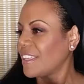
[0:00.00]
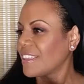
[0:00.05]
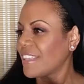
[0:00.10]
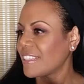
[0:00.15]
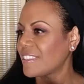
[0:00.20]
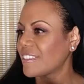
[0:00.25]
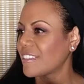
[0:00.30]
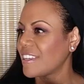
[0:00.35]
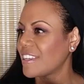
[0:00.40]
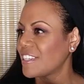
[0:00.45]

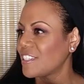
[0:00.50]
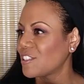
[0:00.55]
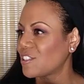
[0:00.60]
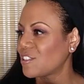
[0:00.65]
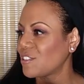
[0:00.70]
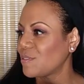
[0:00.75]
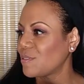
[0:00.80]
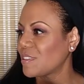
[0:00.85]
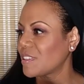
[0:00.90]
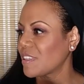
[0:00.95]
let's get
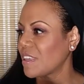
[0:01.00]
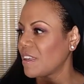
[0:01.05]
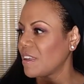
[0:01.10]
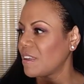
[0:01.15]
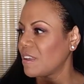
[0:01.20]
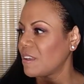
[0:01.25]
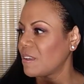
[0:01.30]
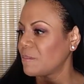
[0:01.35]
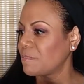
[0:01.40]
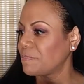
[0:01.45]
into
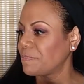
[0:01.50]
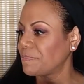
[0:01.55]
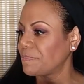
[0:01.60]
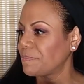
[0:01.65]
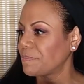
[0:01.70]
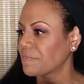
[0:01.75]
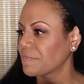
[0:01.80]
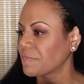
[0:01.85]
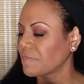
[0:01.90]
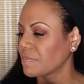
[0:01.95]

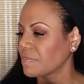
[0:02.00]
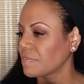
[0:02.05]
some,